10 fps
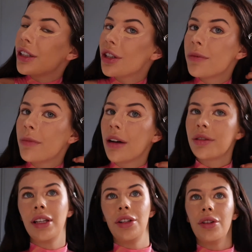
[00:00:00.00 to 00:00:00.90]
It just
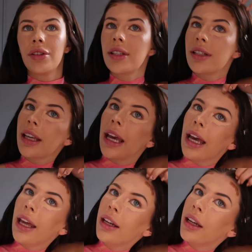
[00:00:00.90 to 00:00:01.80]
melts into your
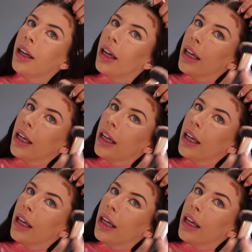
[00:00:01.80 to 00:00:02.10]
skin.